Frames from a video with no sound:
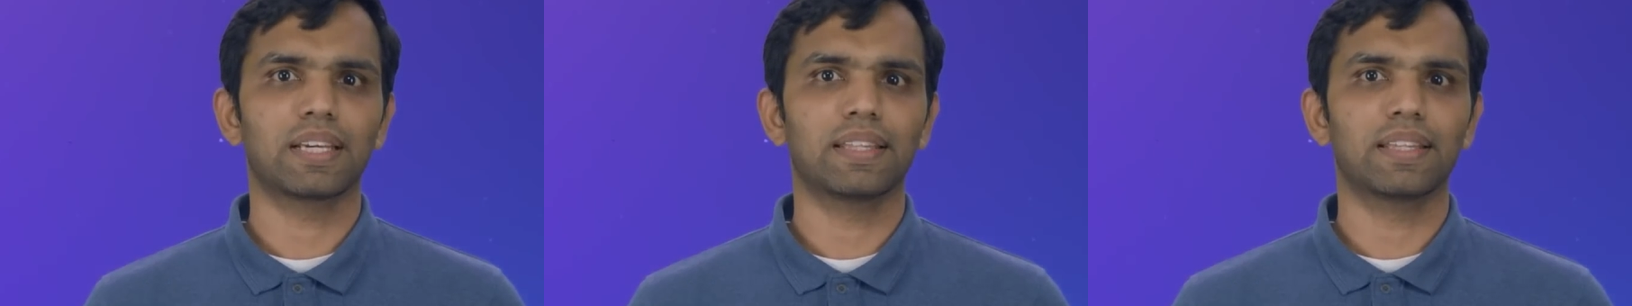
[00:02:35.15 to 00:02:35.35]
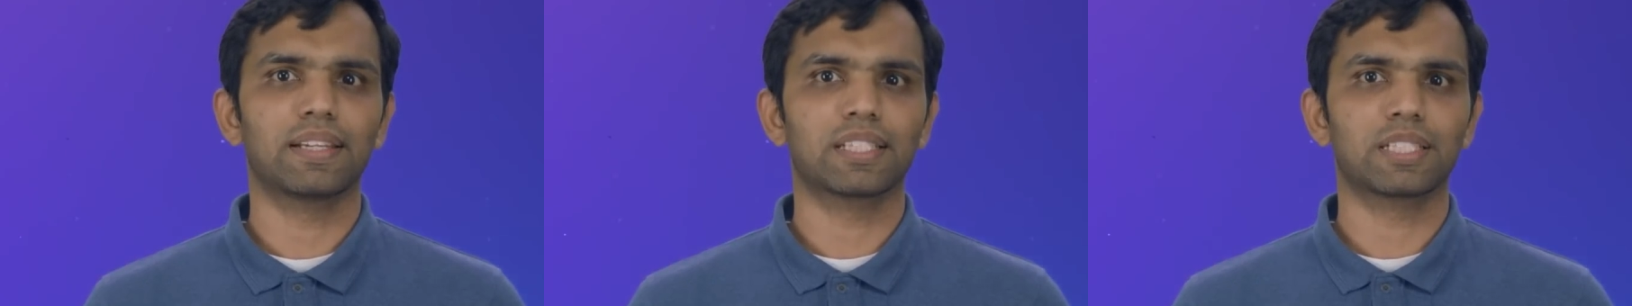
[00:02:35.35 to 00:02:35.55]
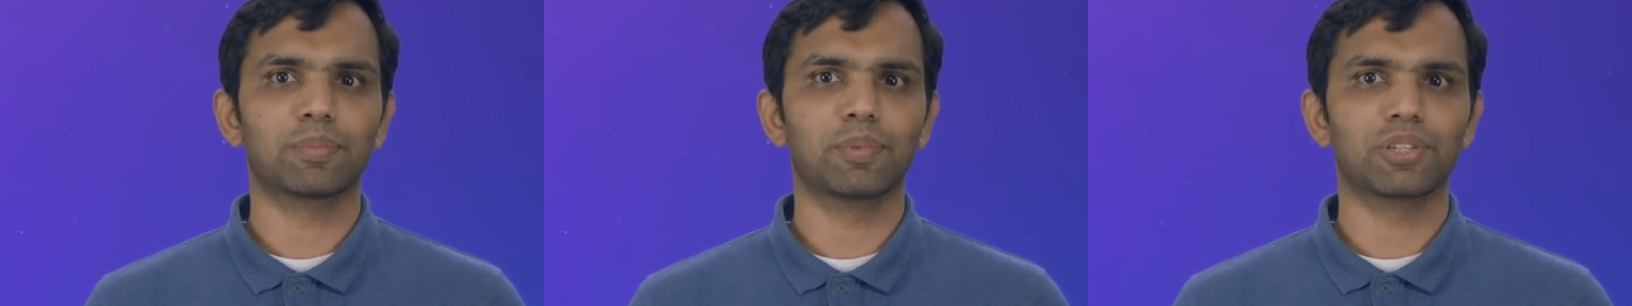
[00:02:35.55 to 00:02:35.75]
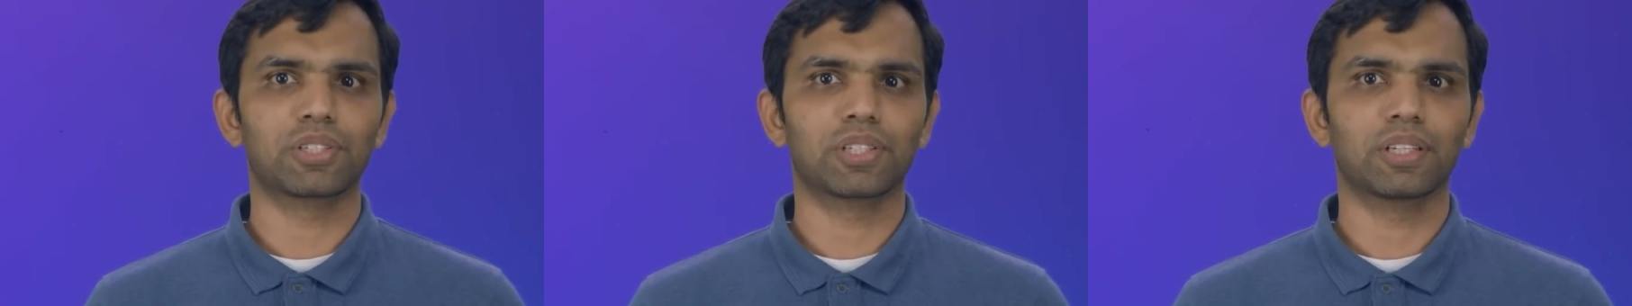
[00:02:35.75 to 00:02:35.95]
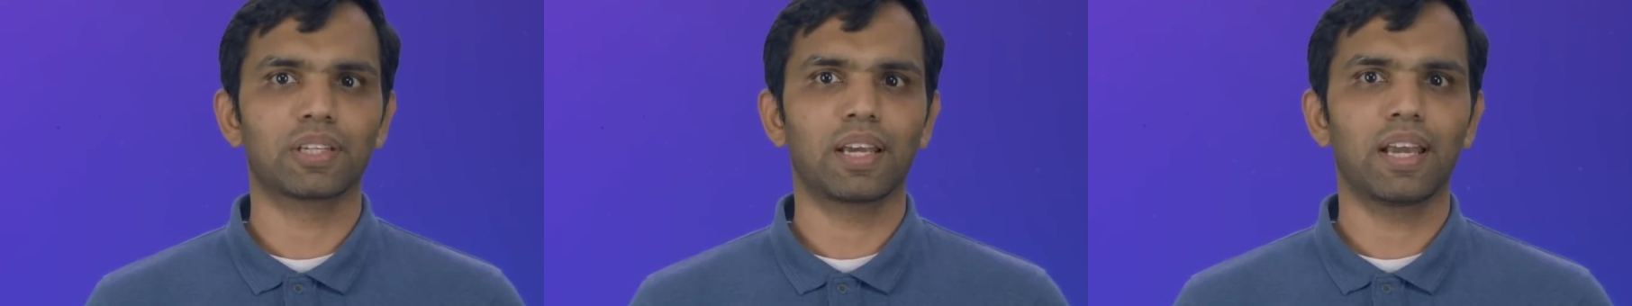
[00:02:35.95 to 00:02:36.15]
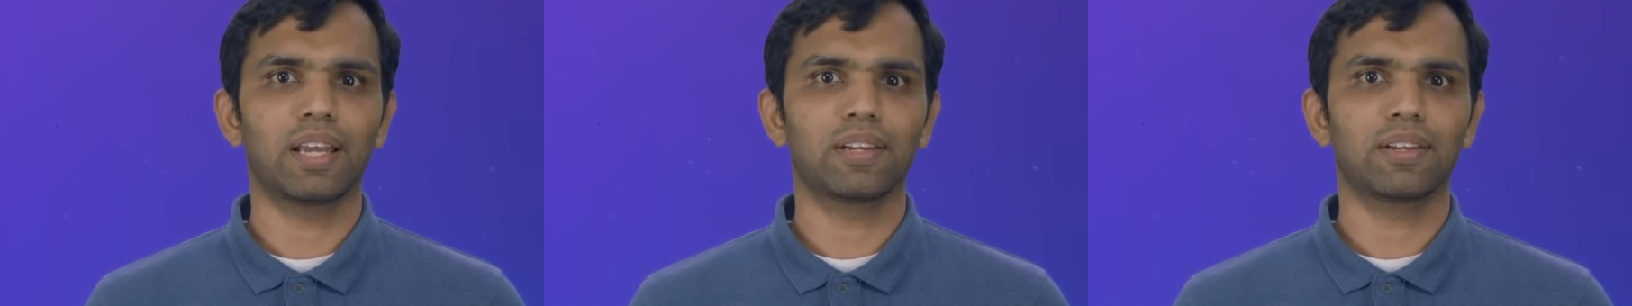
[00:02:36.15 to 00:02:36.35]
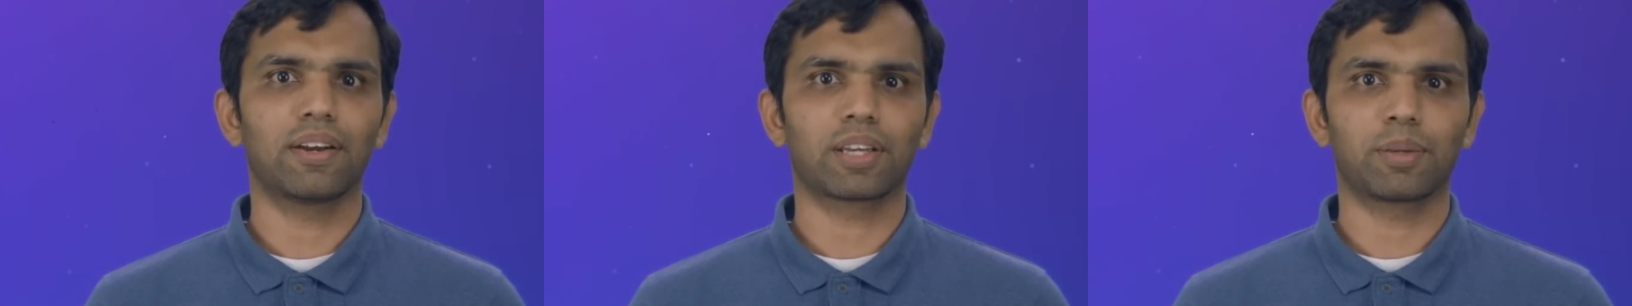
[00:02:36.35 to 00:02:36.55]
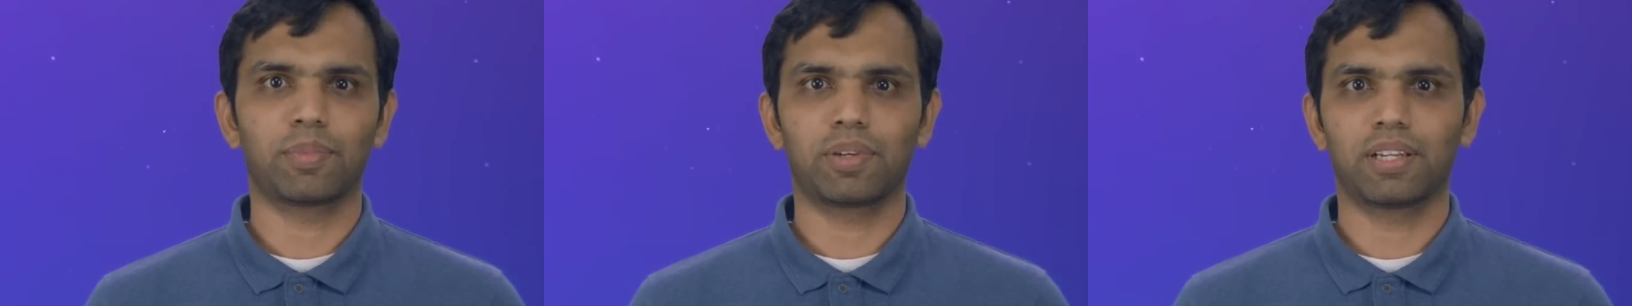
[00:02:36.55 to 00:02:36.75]
in the distribution and
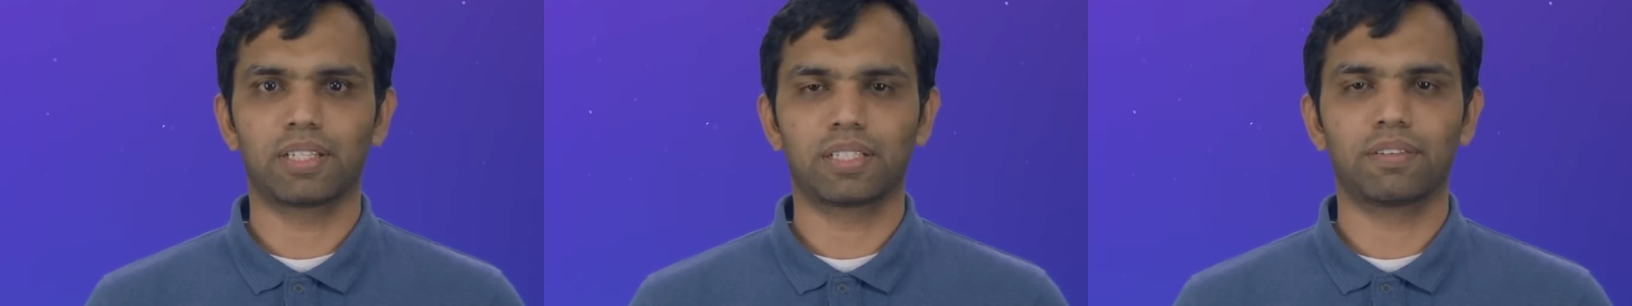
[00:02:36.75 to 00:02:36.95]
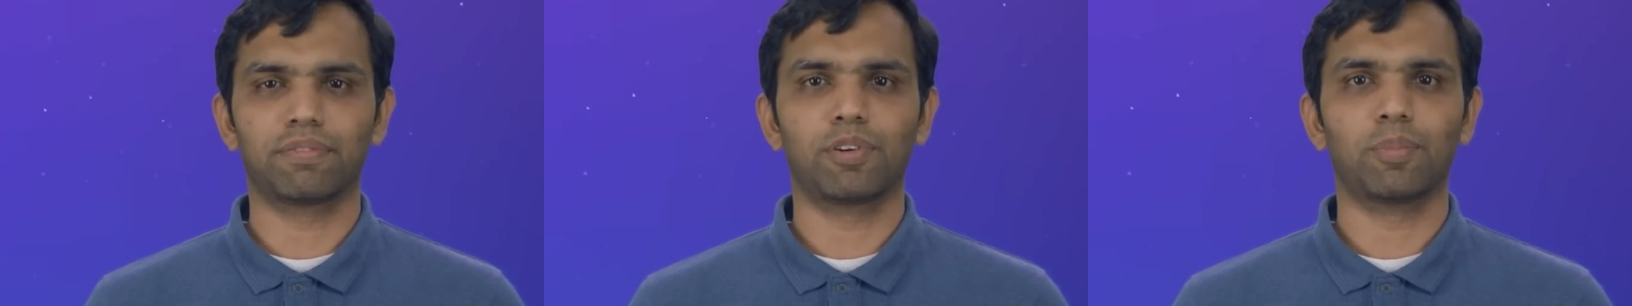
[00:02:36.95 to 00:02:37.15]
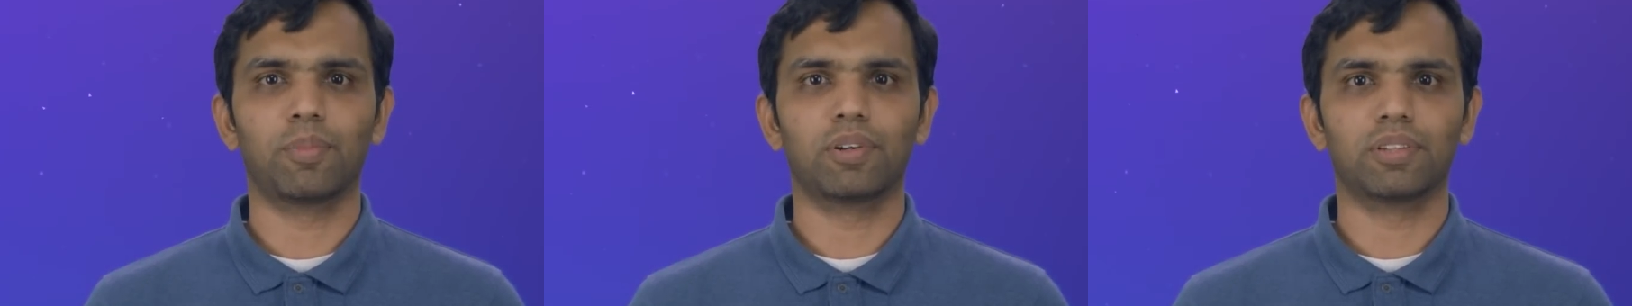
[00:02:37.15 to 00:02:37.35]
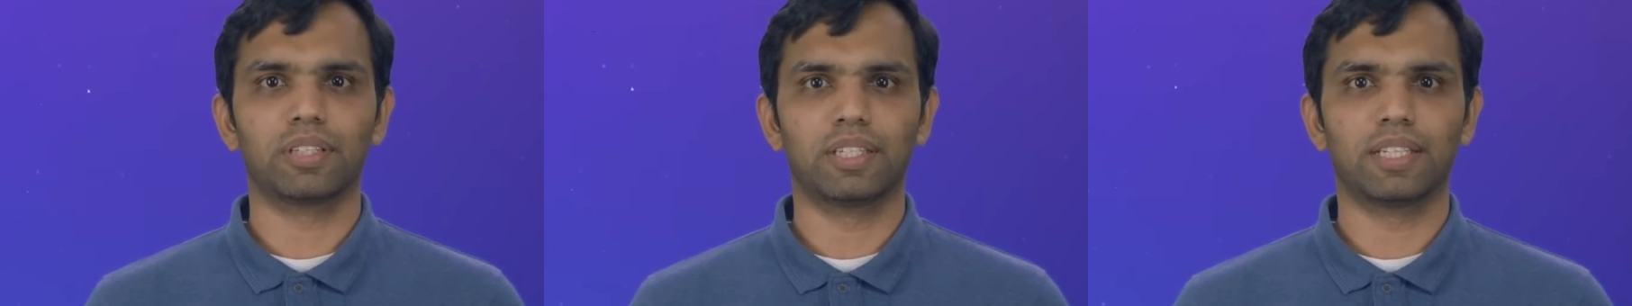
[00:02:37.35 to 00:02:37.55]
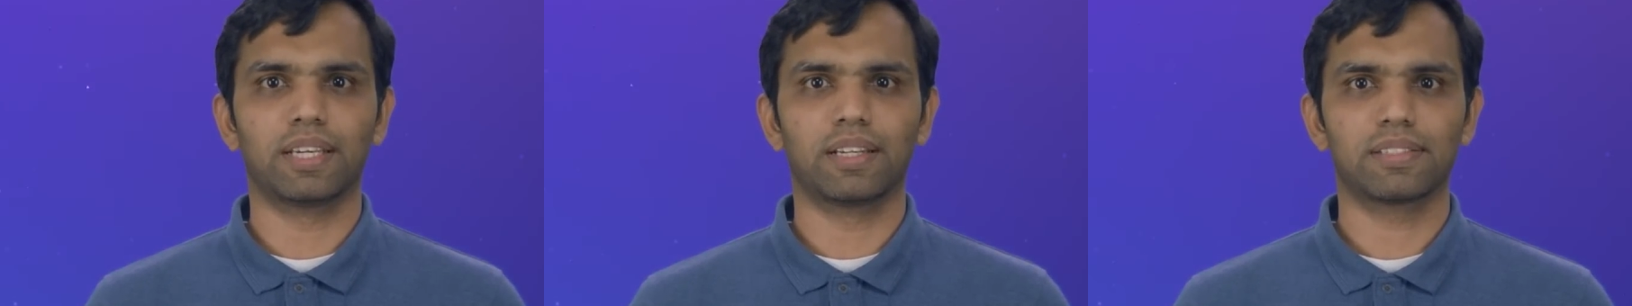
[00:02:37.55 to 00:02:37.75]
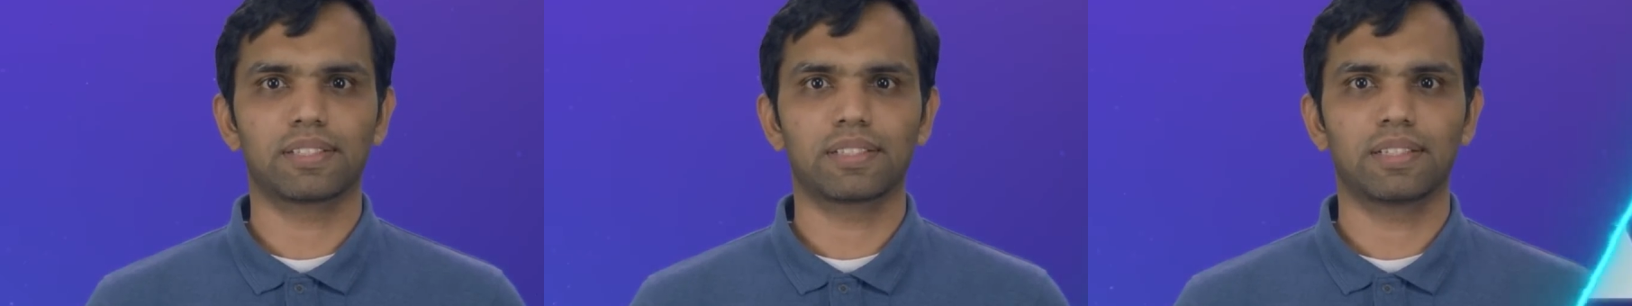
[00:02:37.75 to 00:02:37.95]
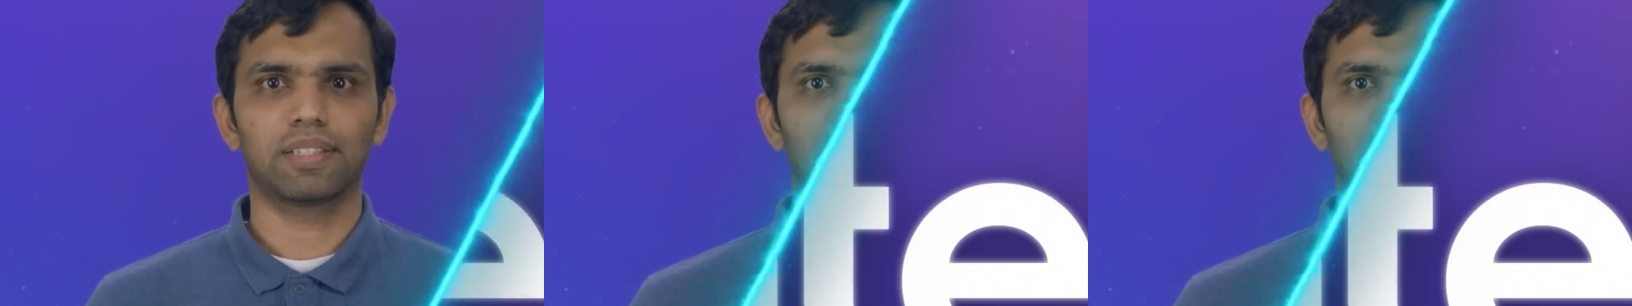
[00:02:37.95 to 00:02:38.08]
documentation for more details.